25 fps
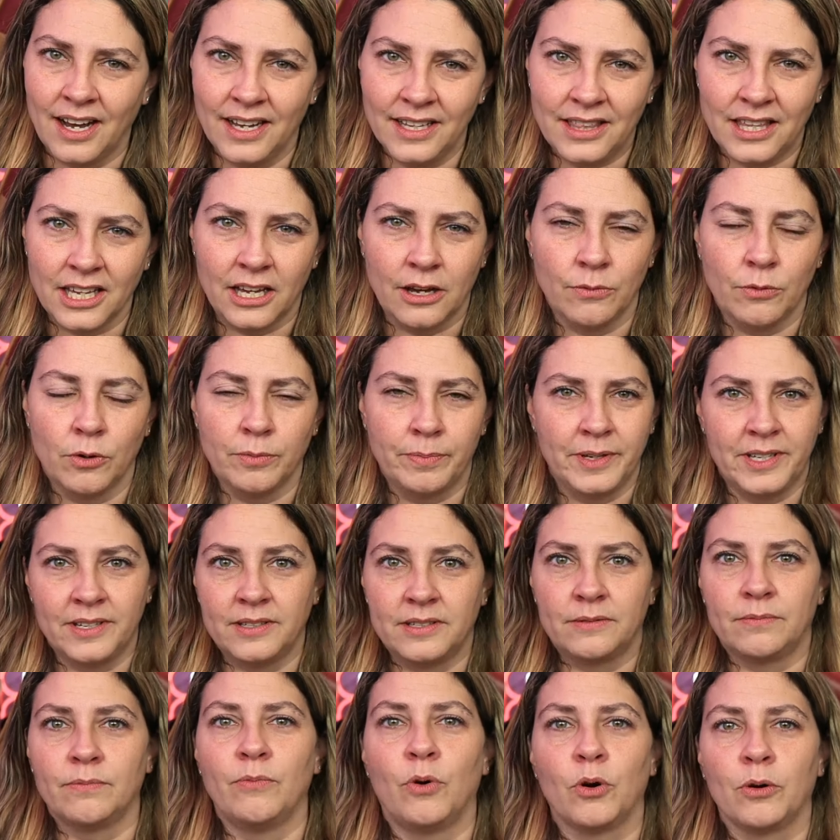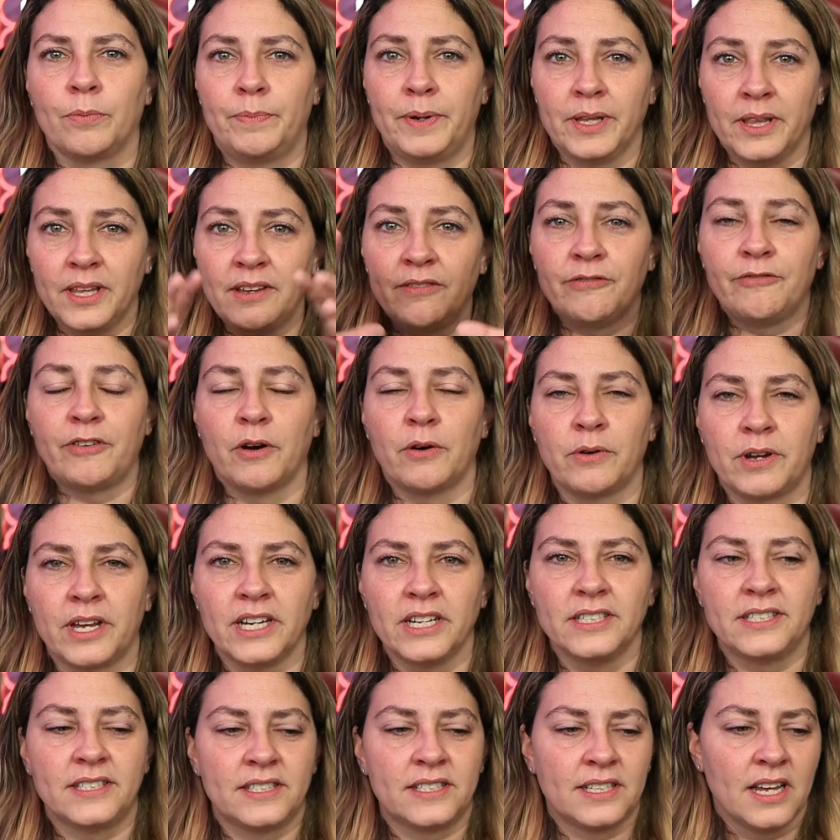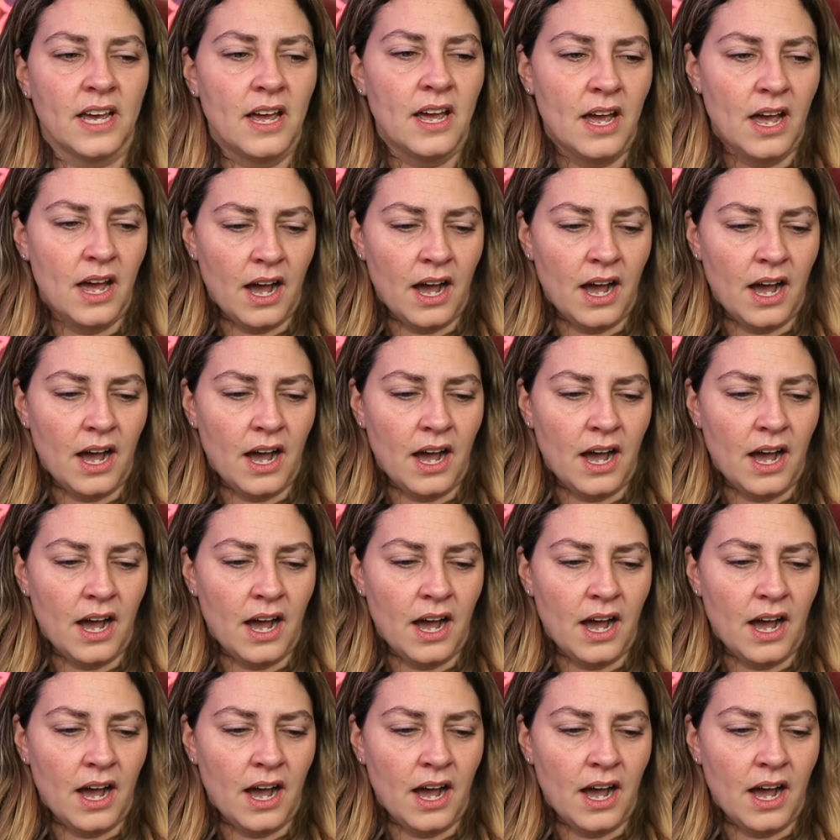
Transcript: I think it will be more Billy focused.